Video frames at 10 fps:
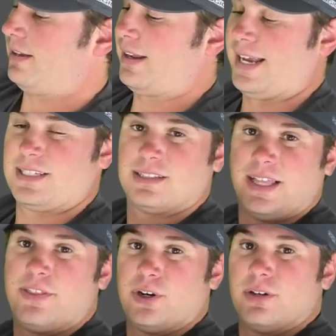Nice
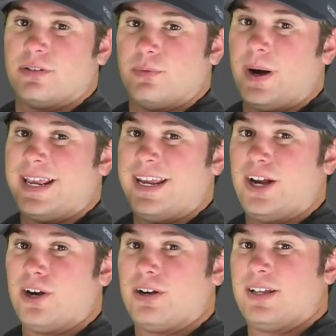leather right
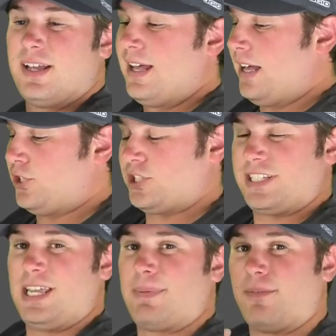here, just
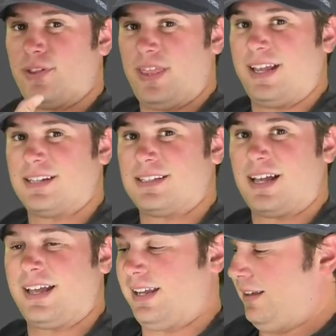to keep everything in
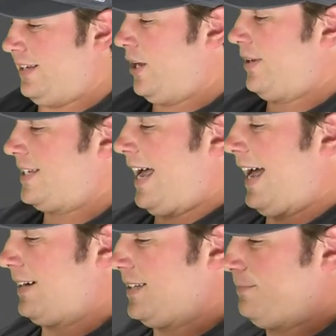tight, you know,
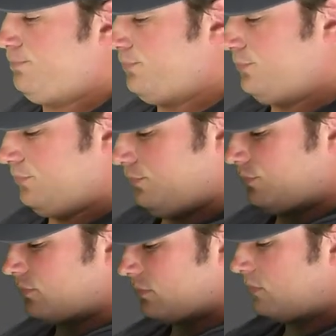intact.
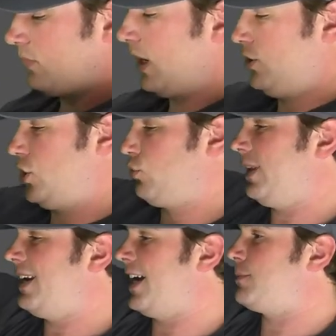Just
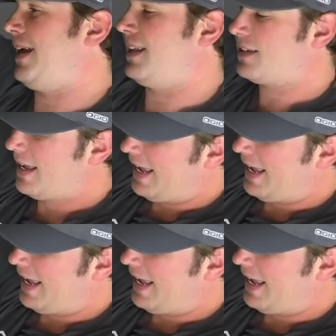really nice pants.